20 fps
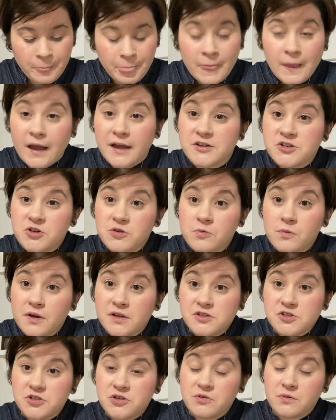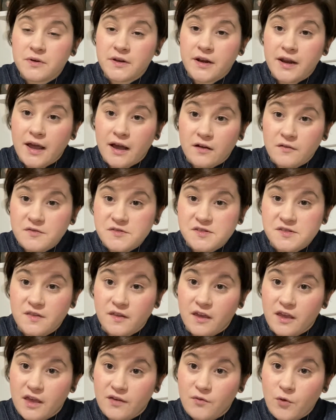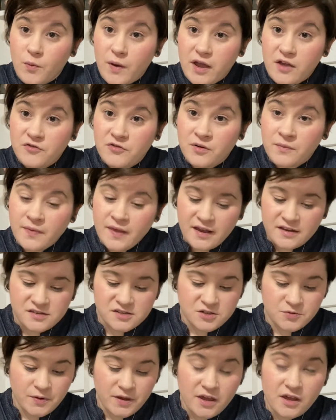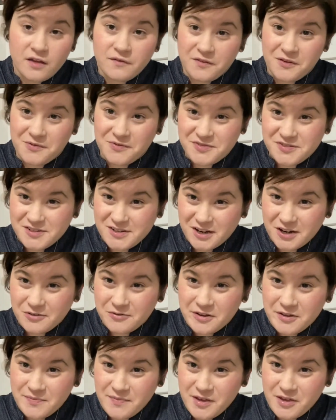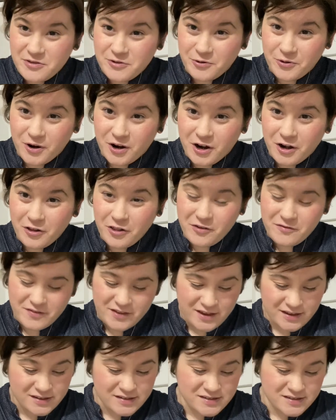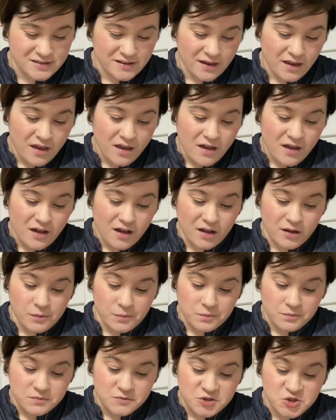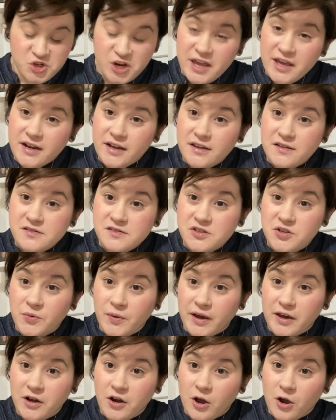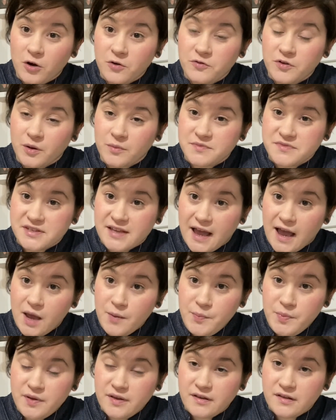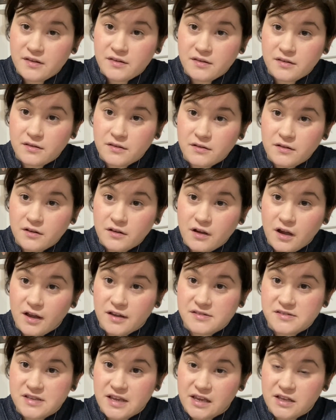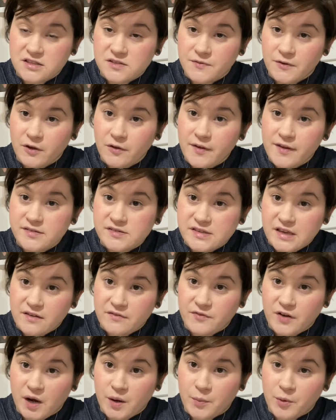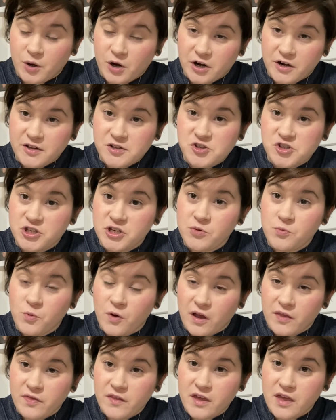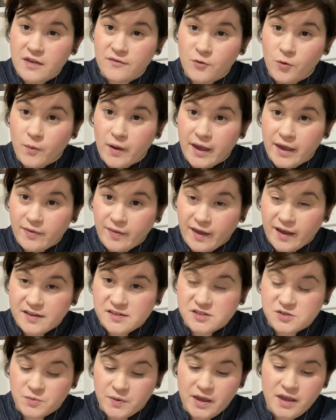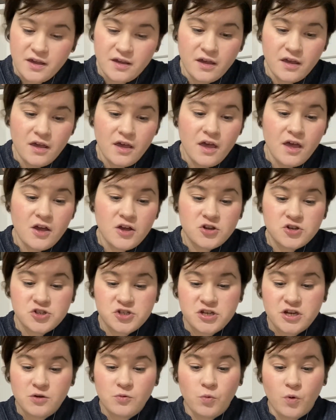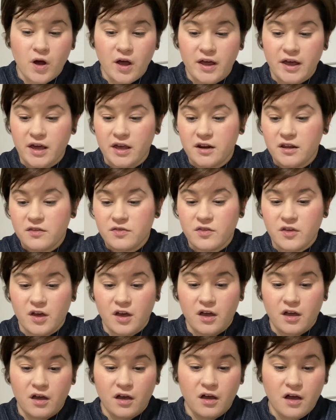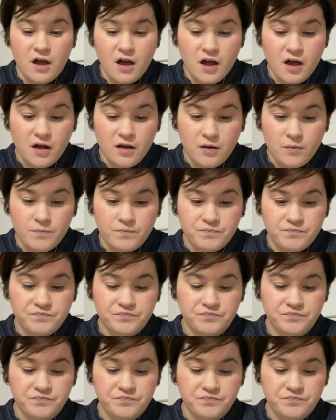I do want to announce the giveaway from last week if you've stuck with me through all of this. Janice, who I know from Zap in Zanesville, is a fiber artist. She won the giveaway last week. She won the